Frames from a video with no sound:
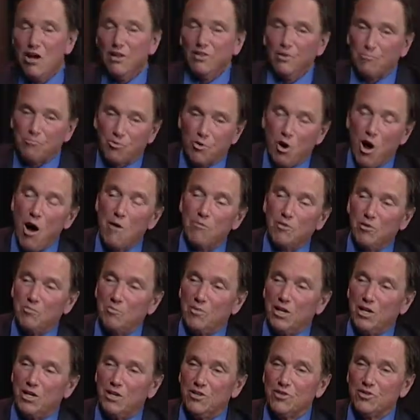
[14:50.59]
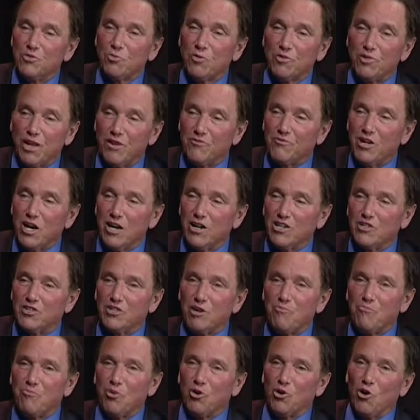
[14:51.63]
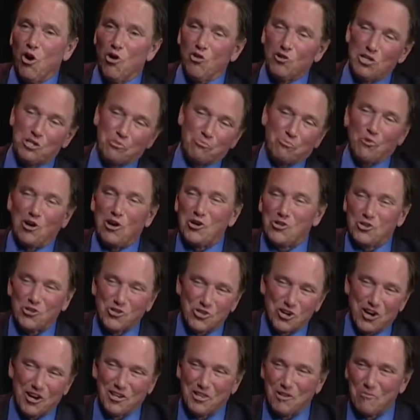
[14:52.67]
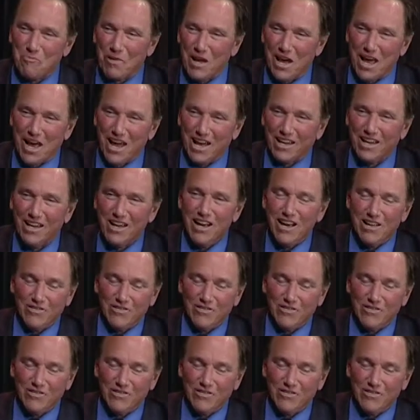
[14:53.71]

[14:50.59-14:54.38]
The problem is what they've done is they put all these pressures onto the bank